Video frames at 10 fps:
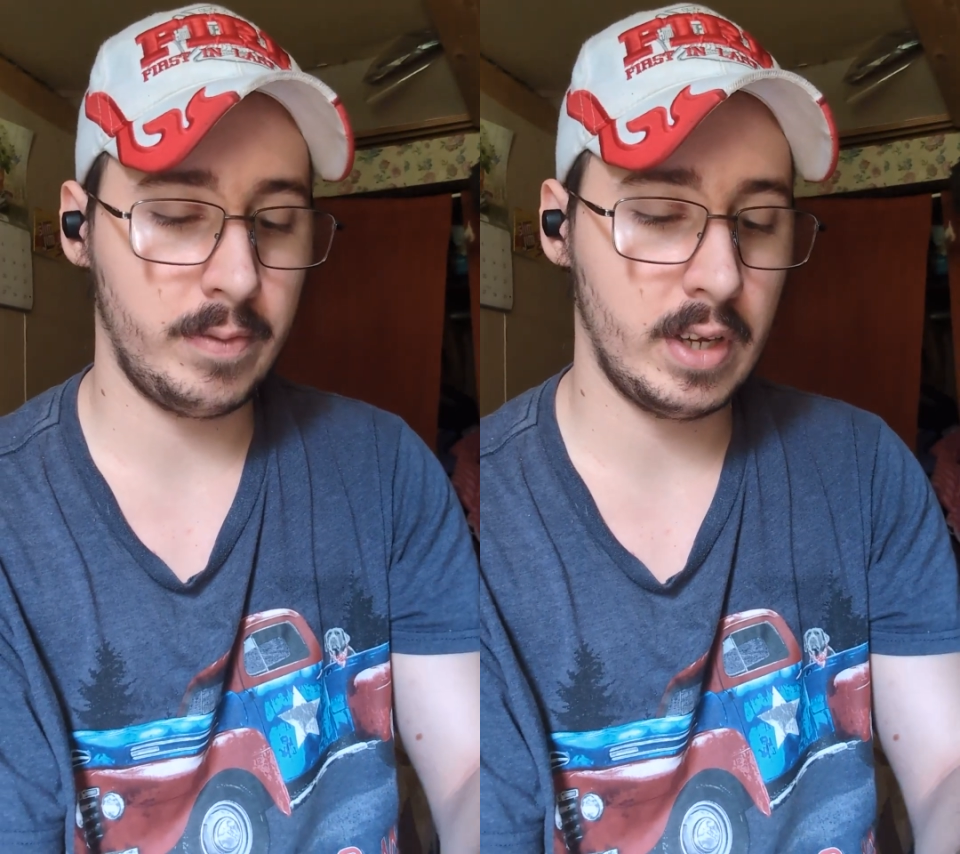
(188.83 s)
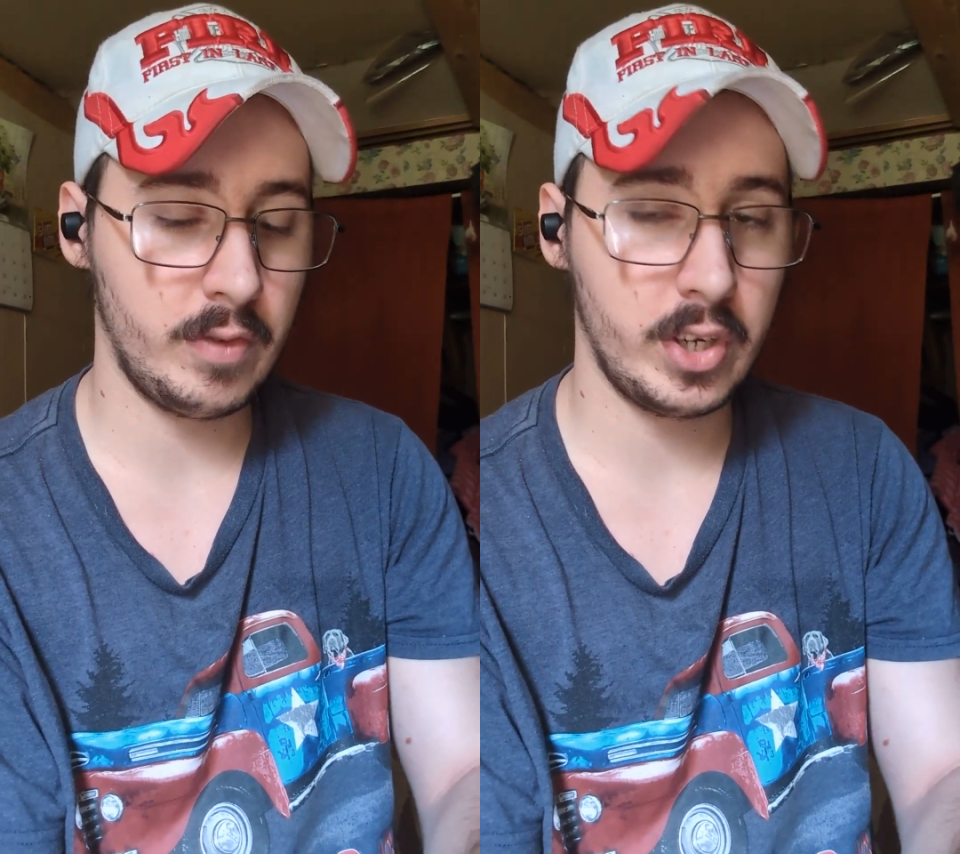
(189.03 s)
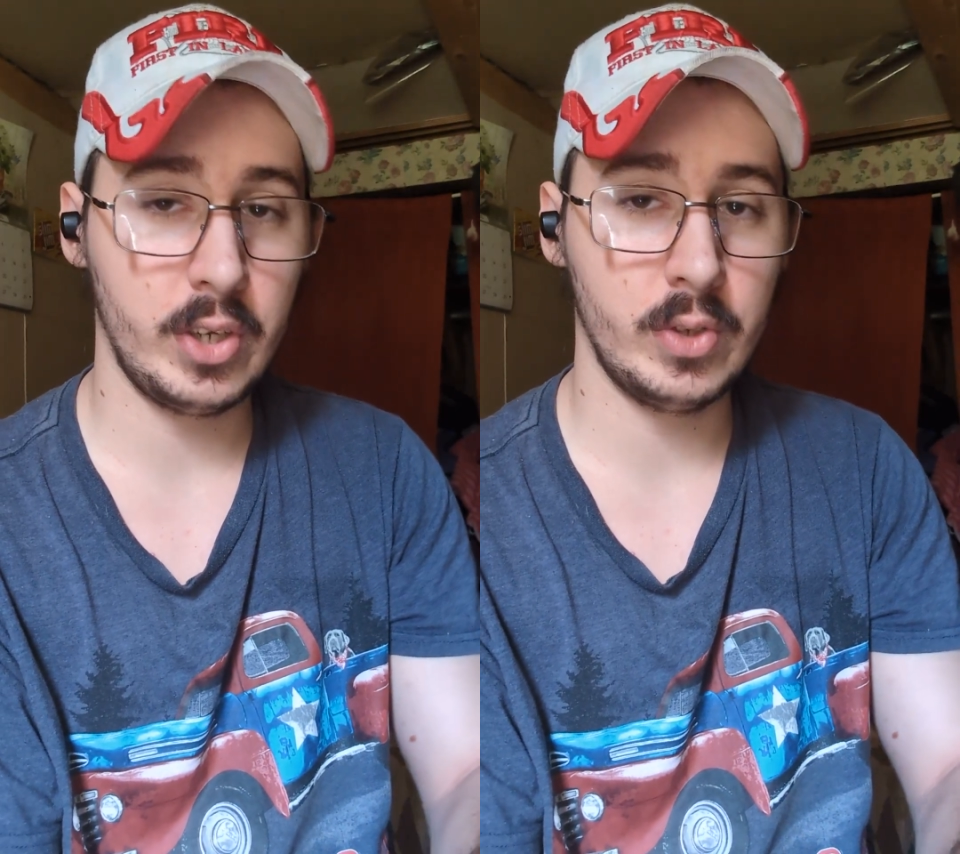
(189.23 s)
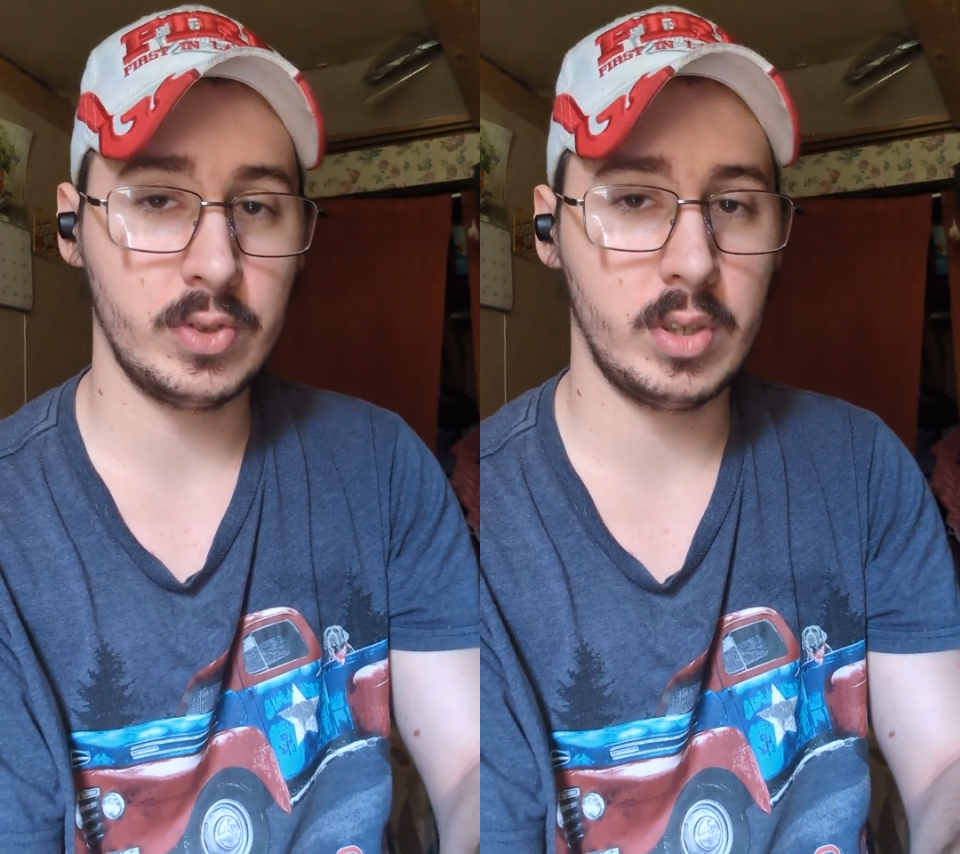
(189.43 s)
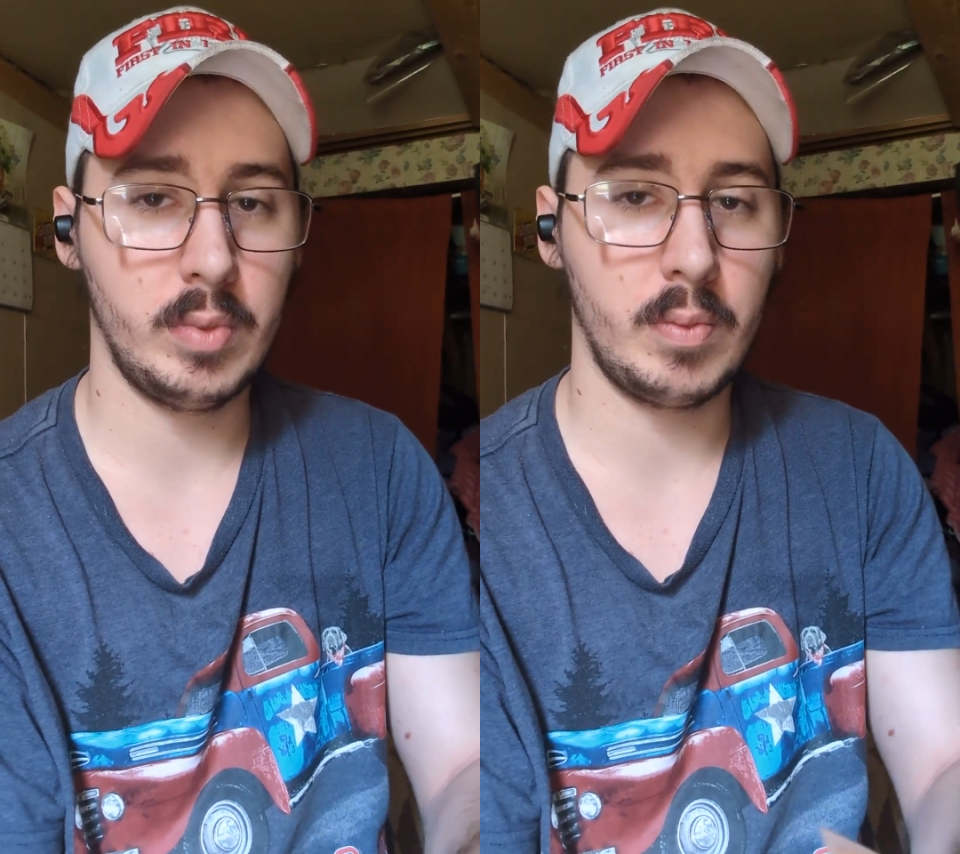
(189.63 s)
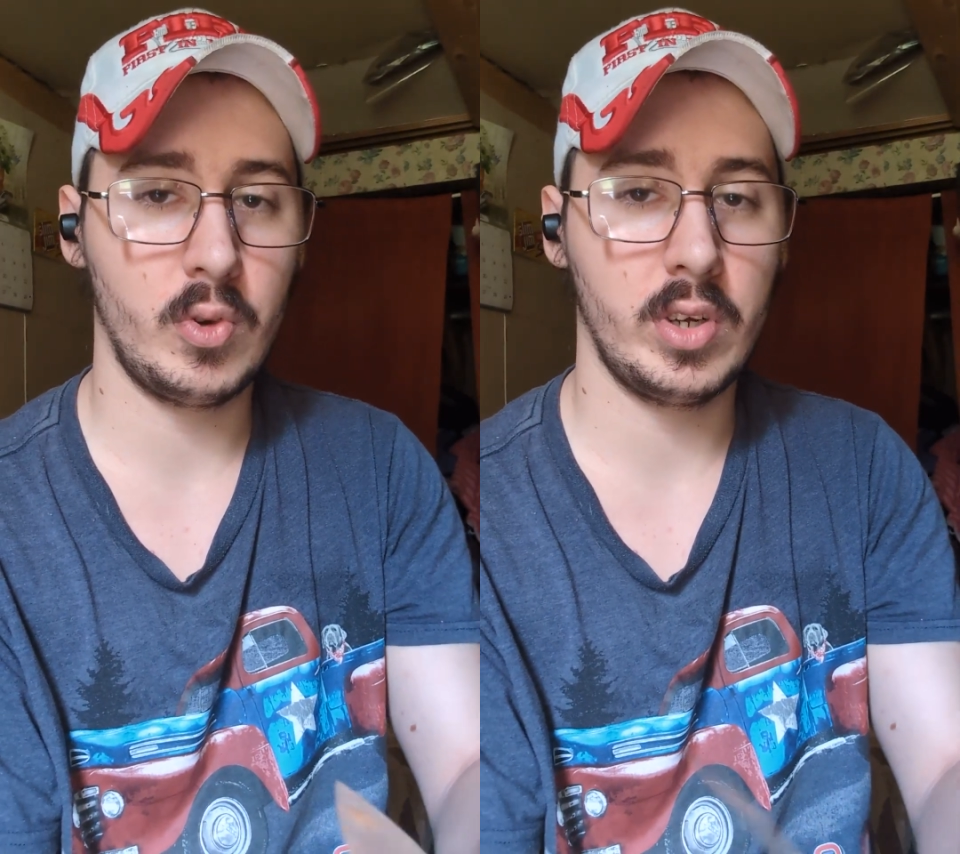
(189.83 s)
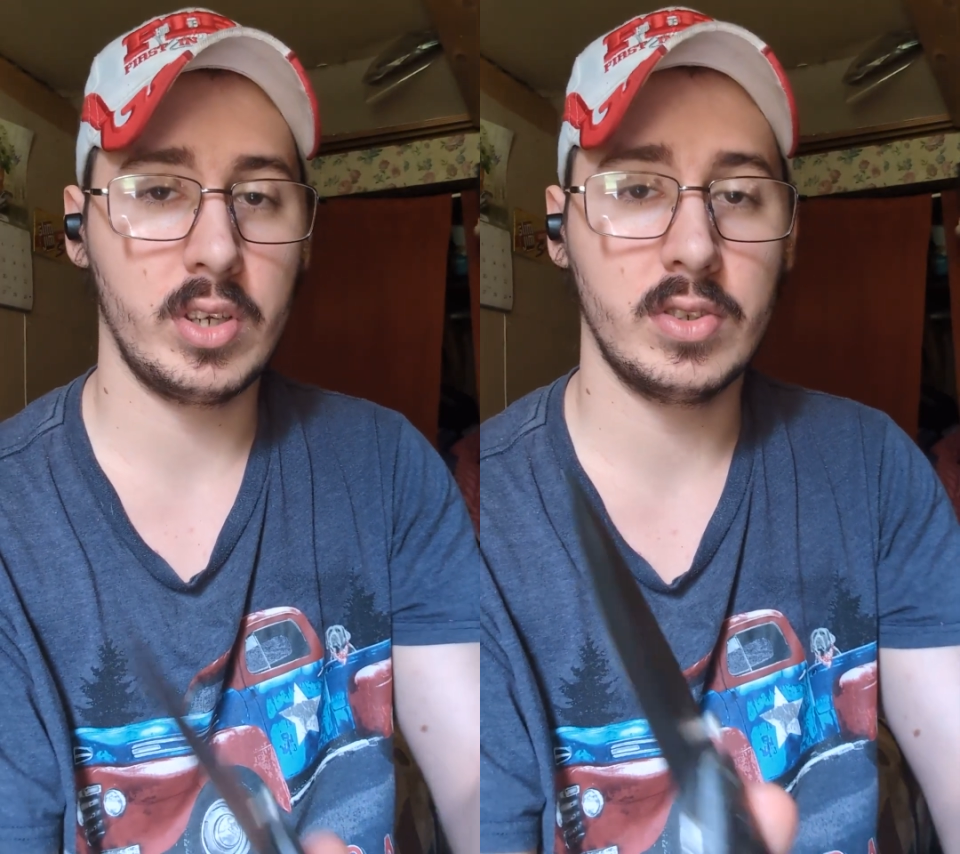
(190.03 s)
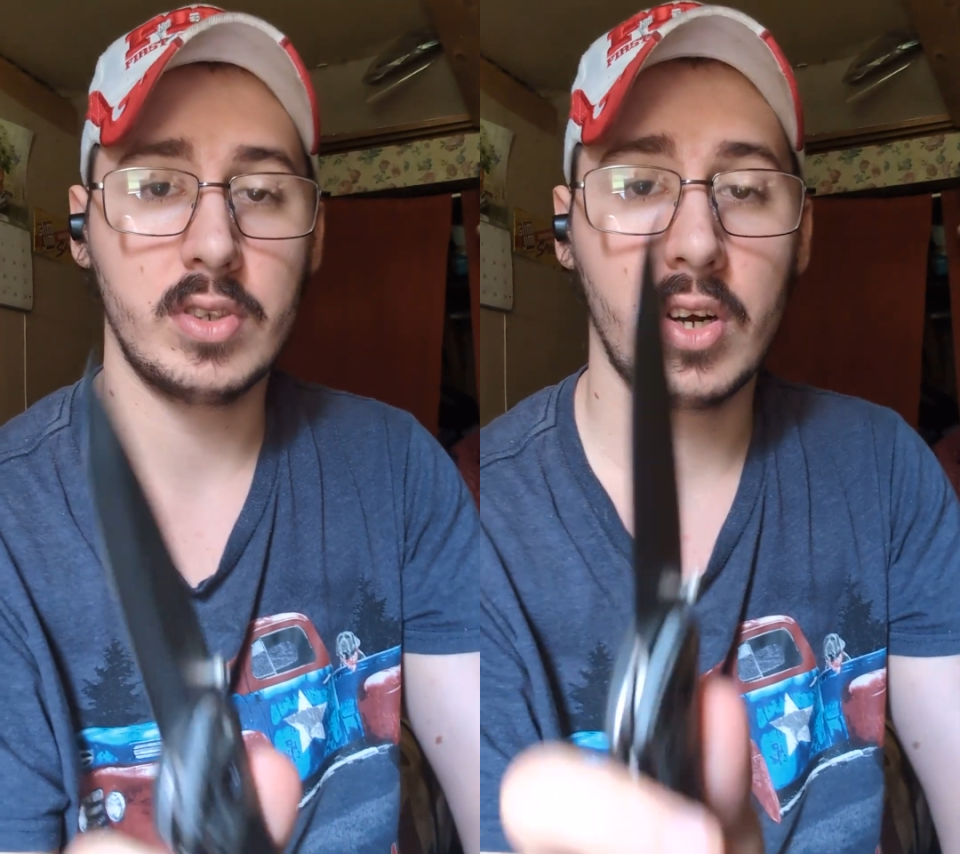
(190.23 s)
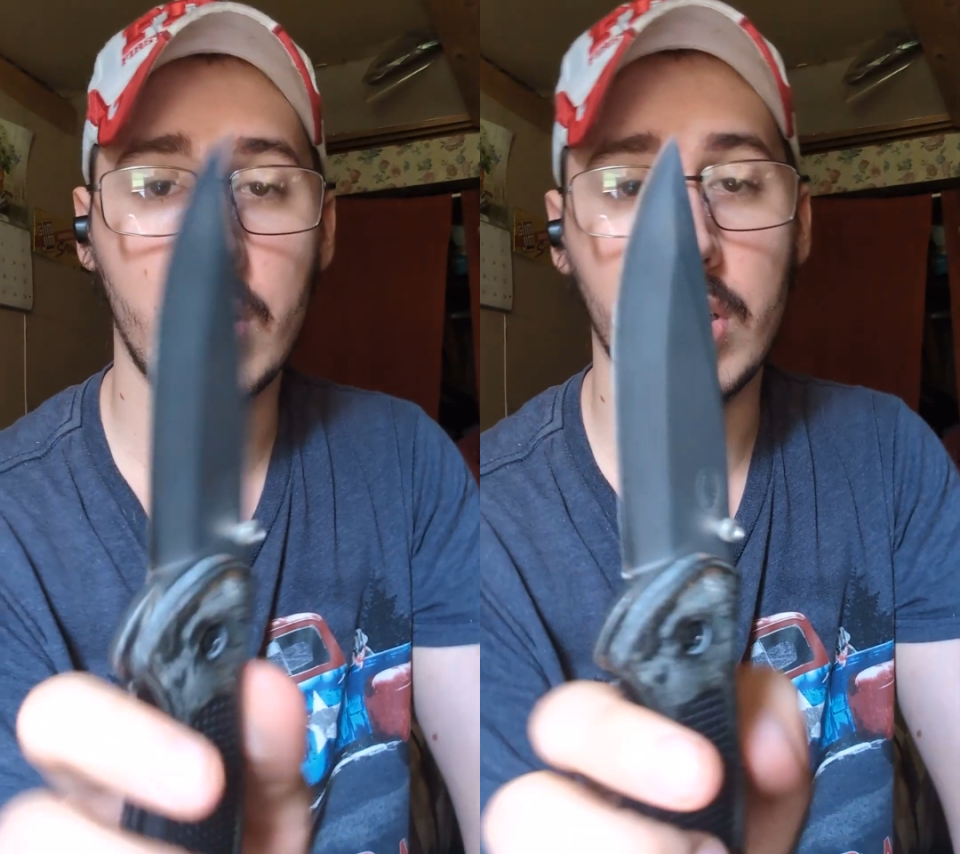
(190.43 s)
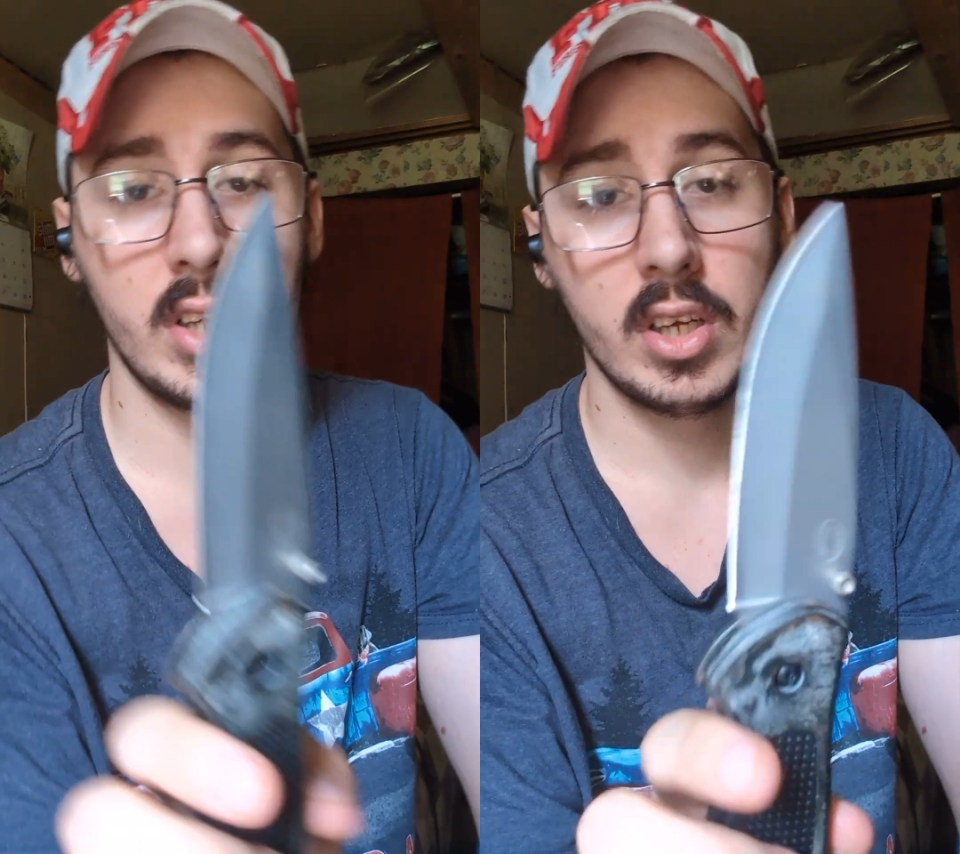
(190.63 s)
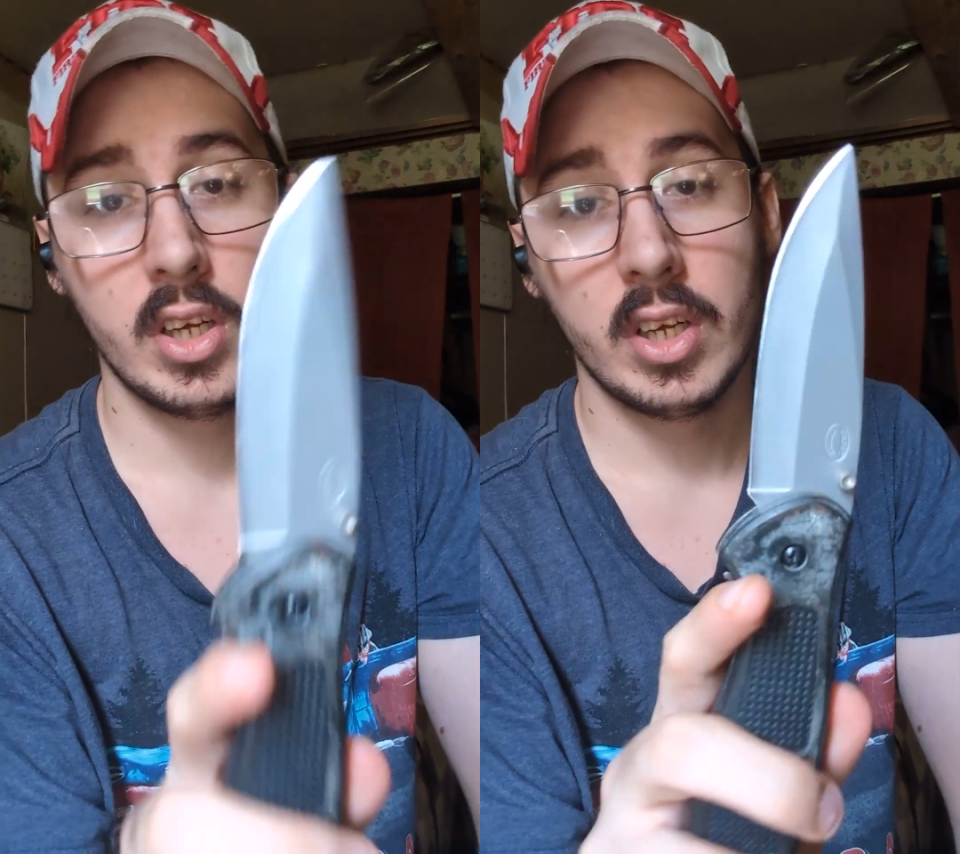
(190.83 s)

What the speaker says: I've never used it, but I'm going to start.